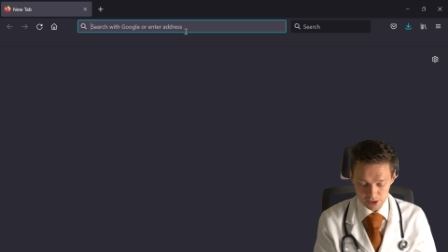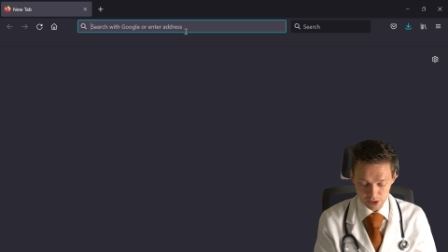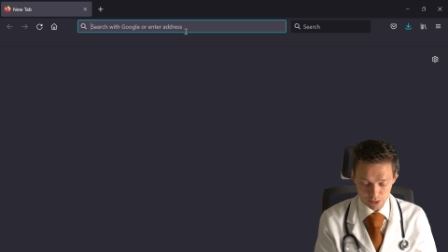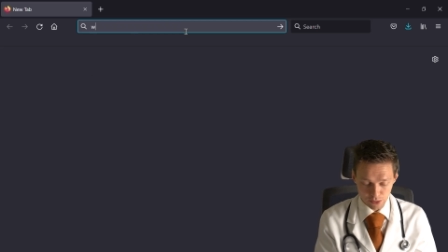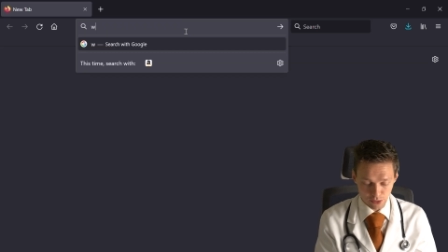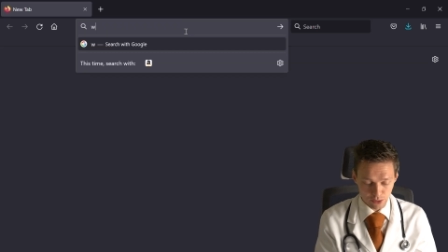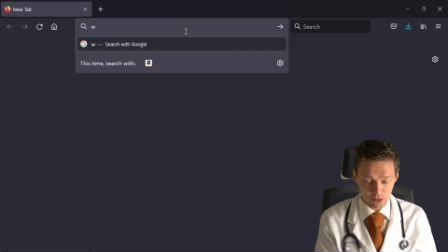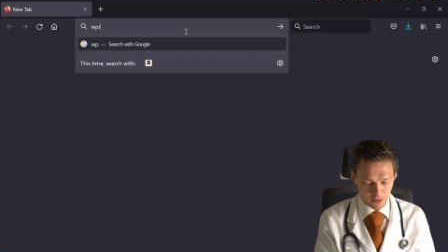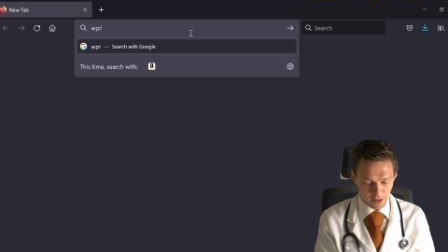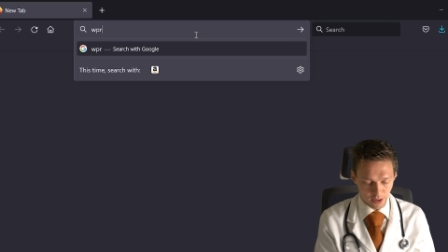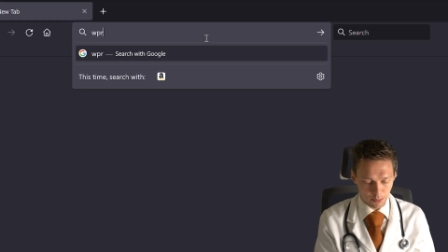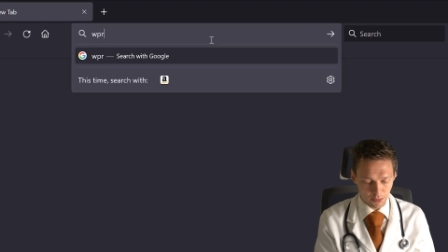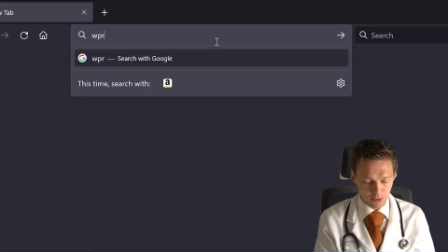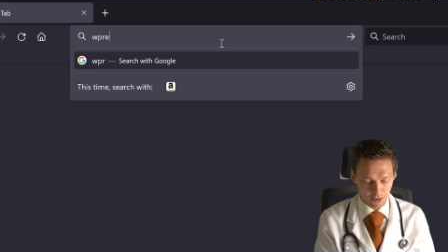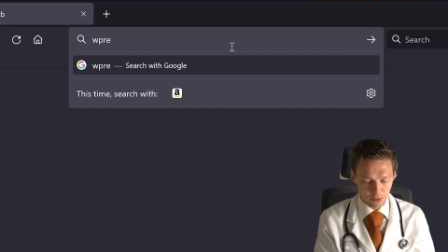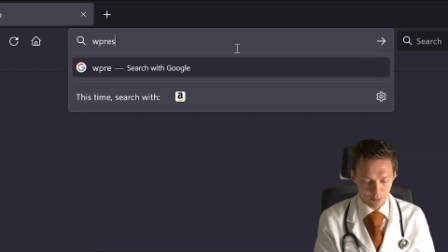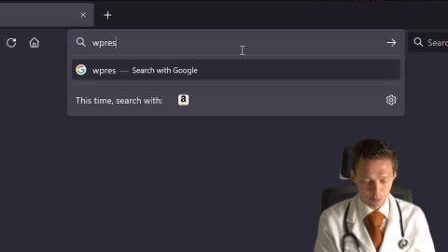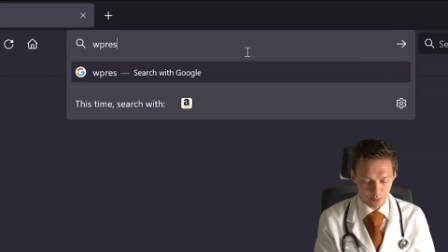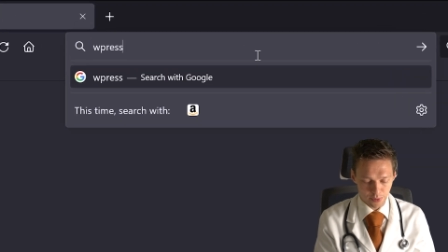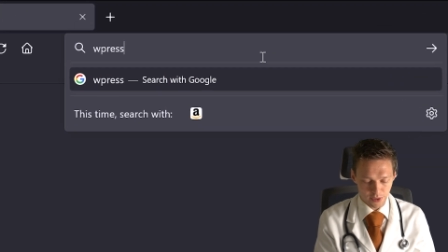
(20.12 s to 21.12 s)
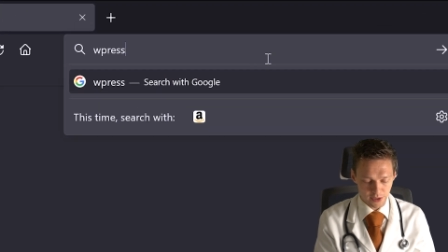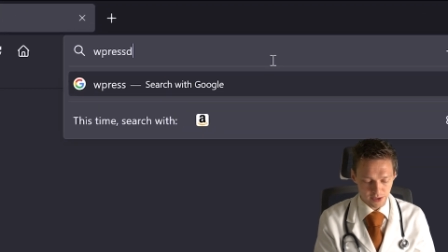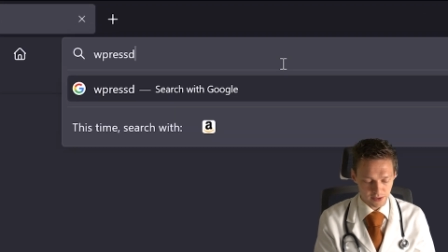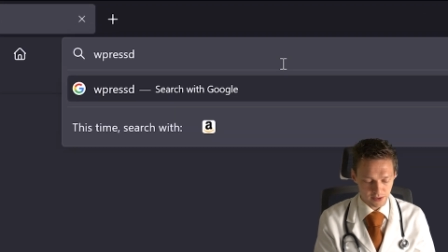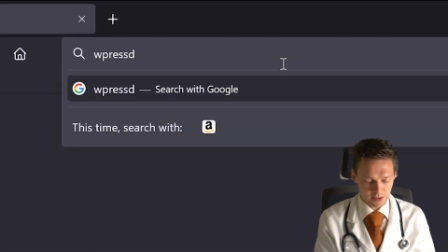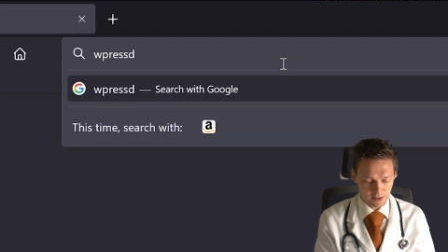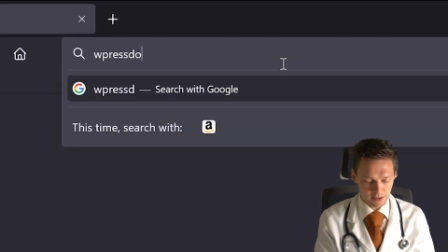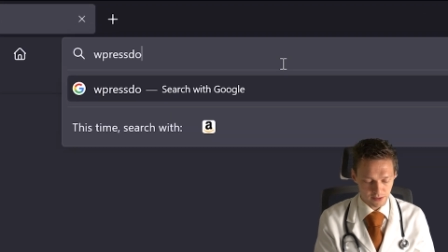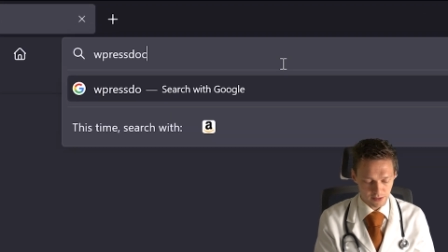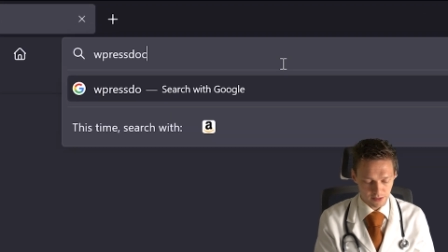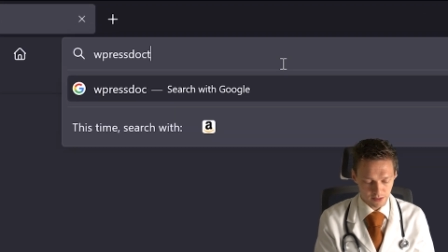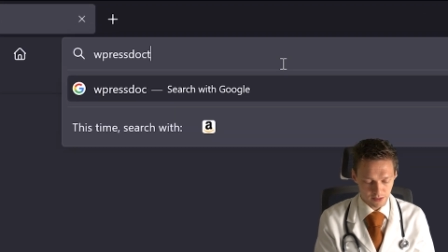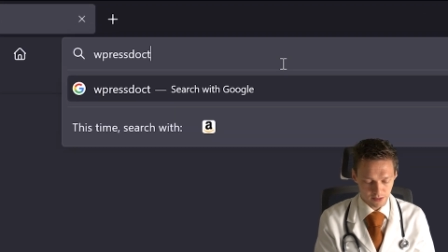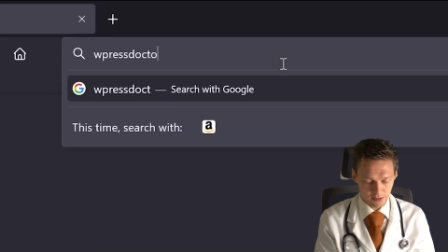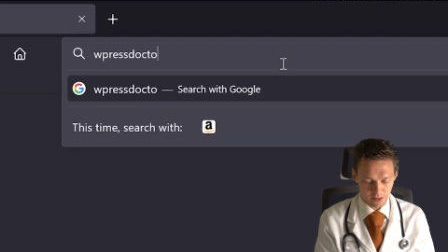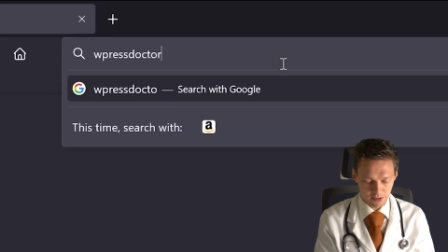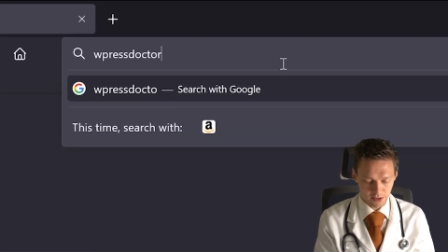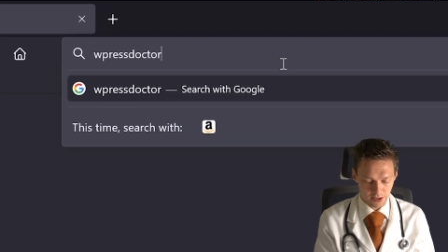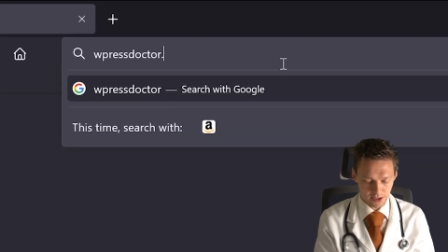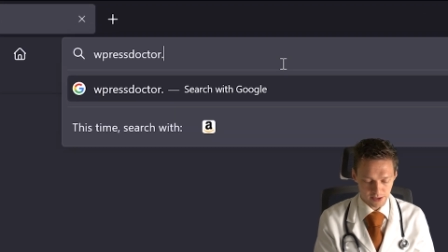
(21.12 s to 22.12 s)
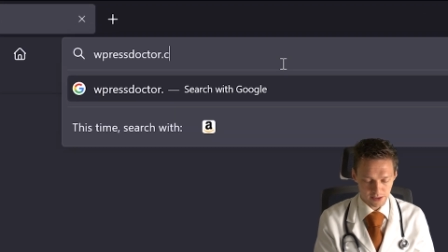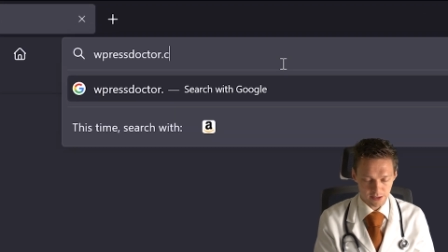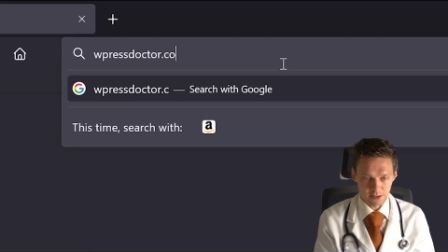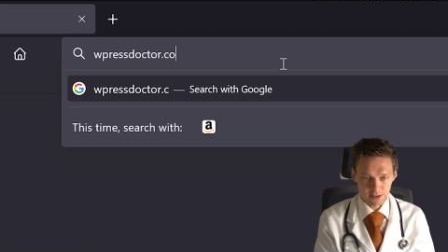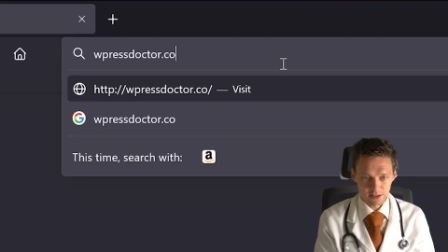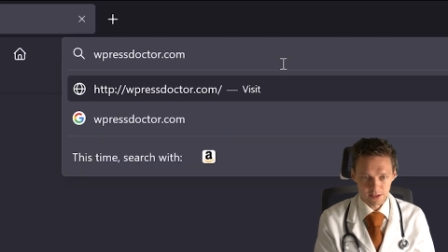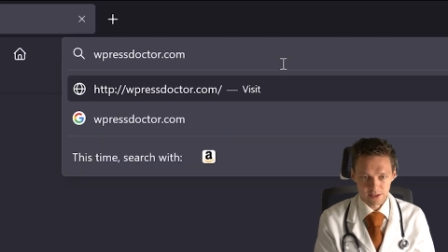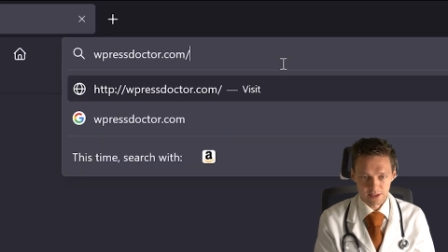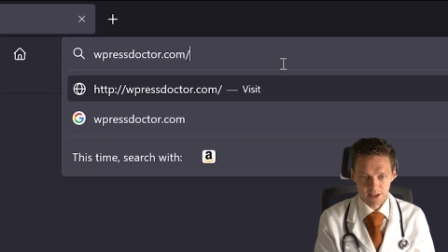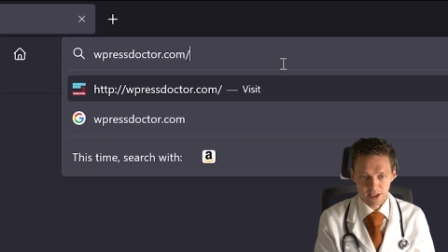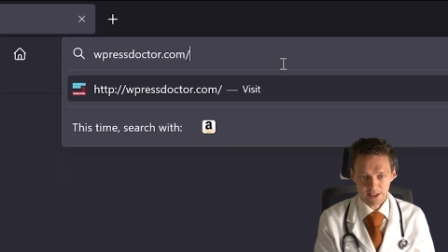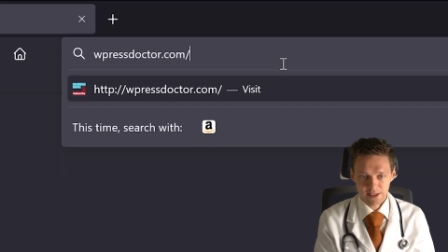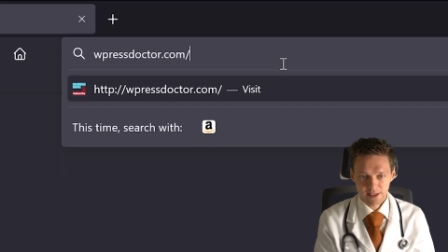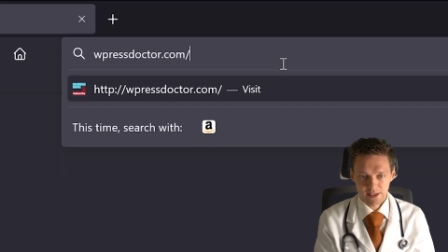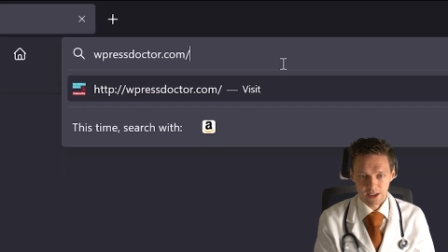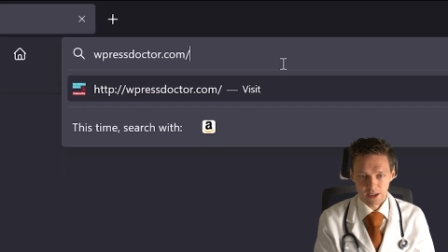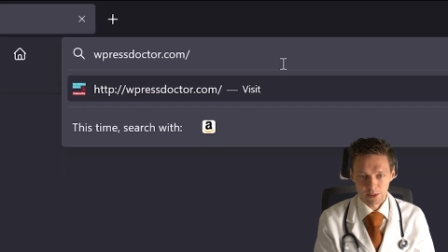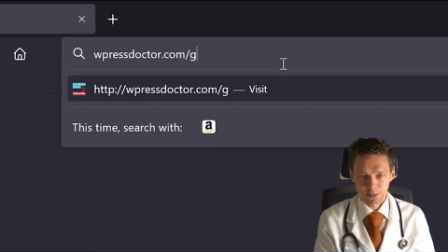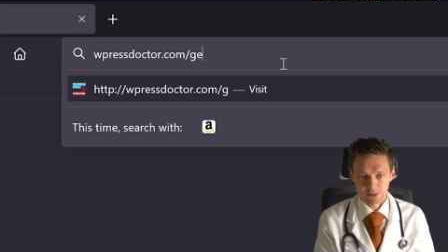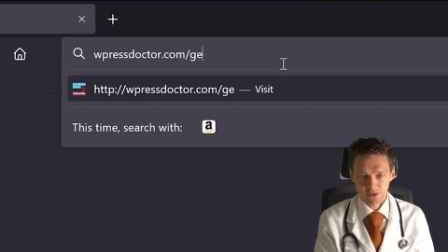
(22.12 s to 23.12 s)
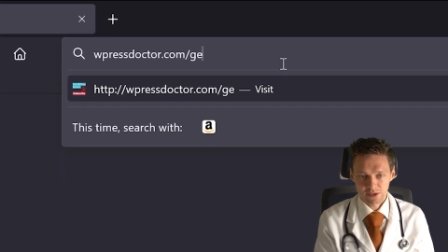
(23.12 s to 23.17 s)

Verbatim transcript: go to wpressdoctor.com